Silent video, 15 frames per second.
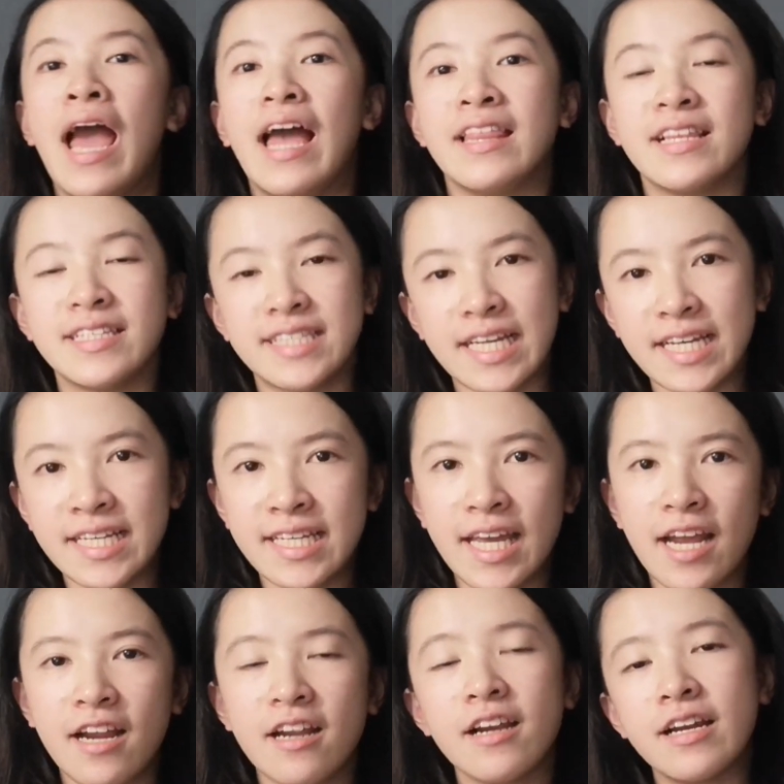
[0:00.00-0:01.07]
and the second
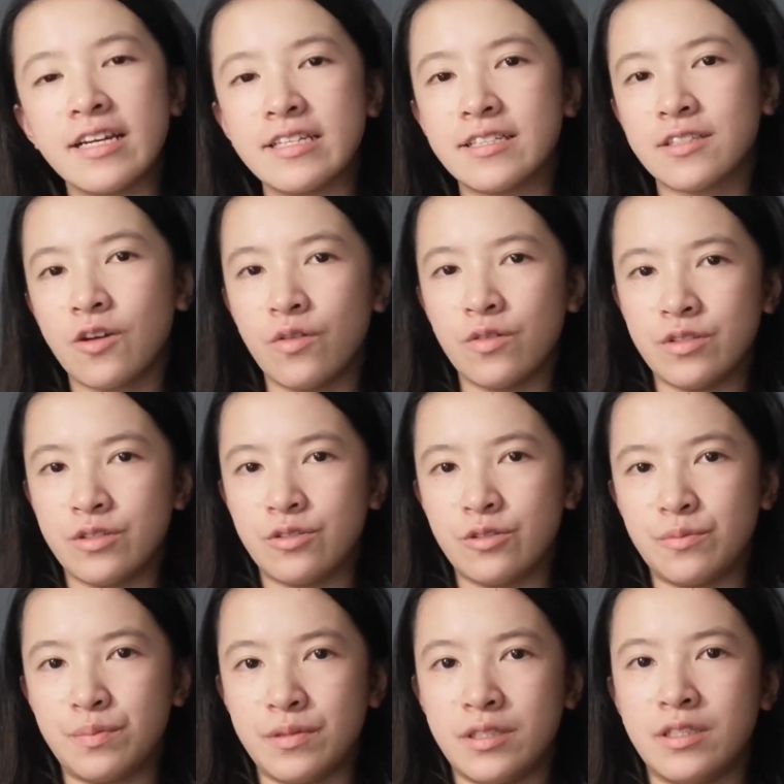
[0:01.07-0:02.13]
year is going
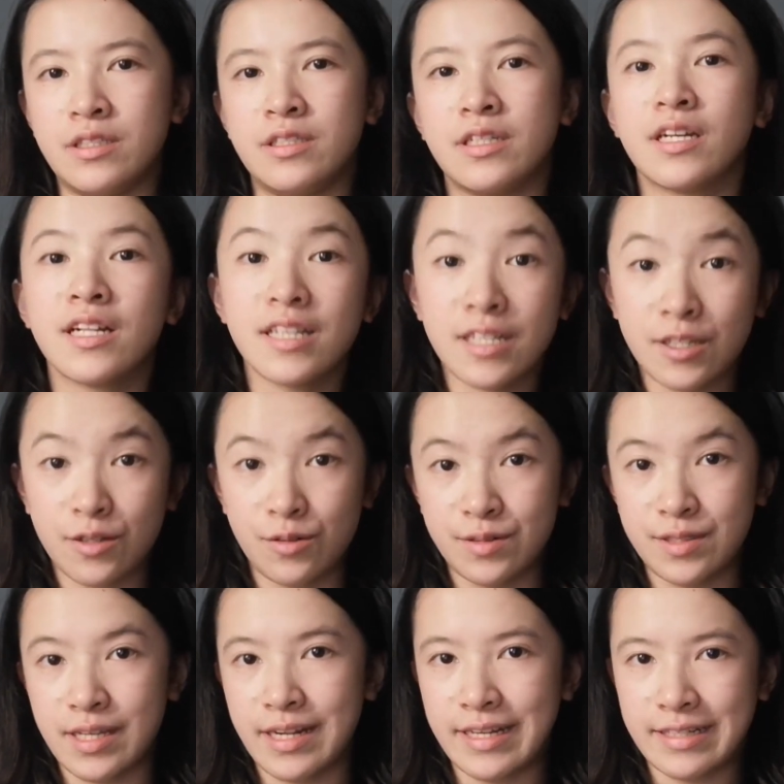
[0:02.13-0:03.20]
to be clinical
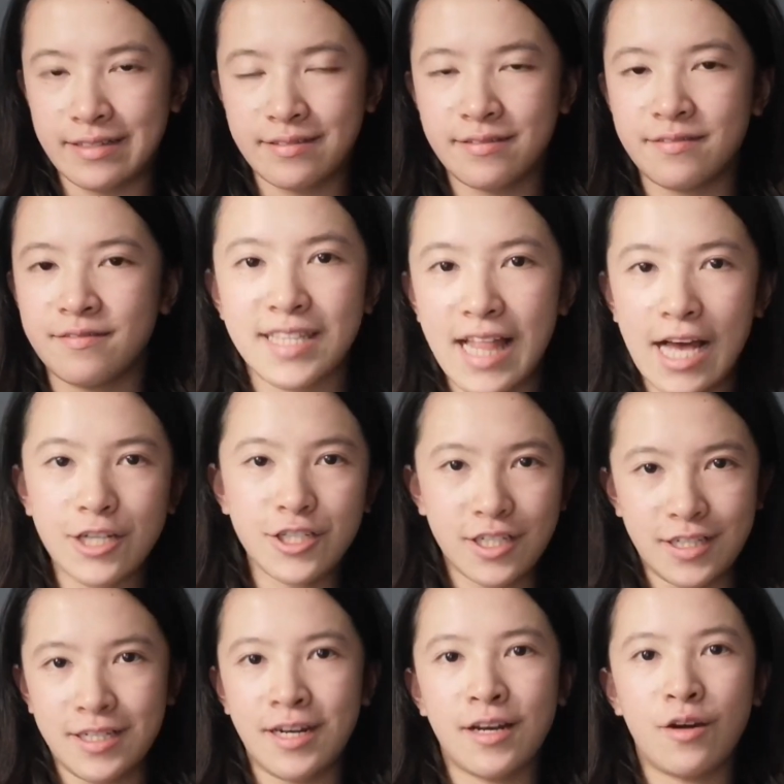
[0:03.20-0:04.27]
setting slash
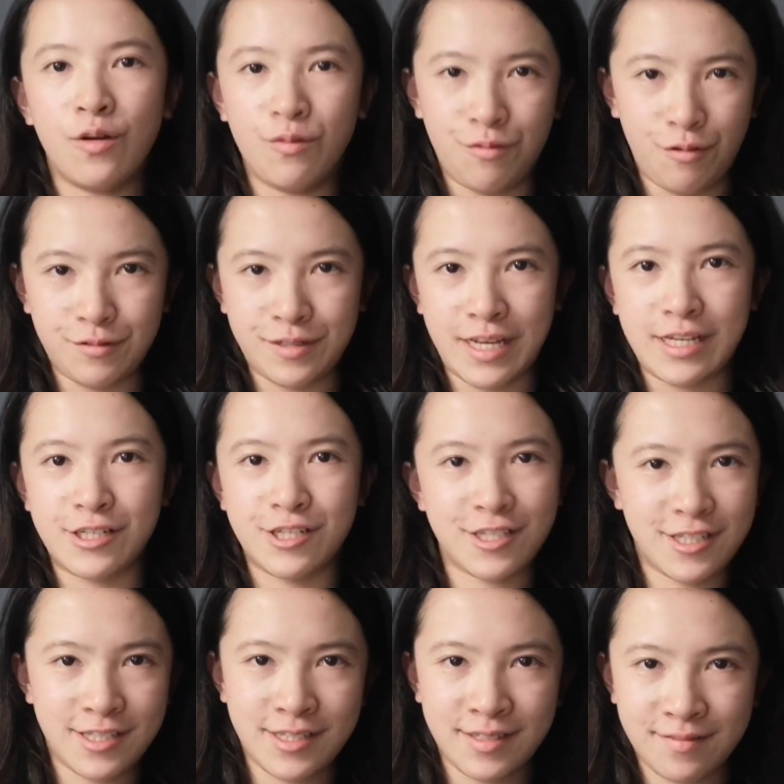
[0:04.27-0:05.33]
clinical
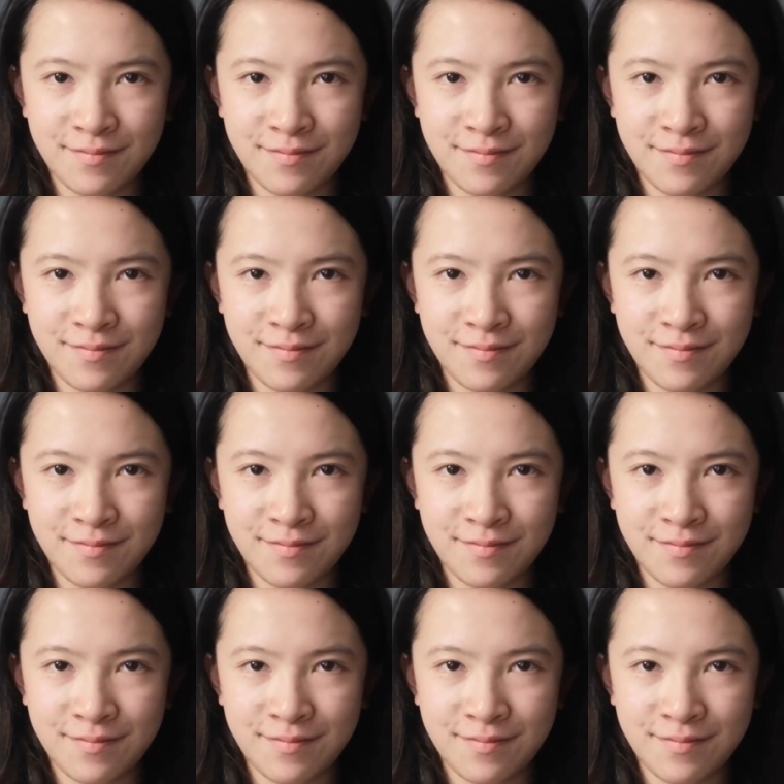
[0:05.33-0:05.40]
rotations.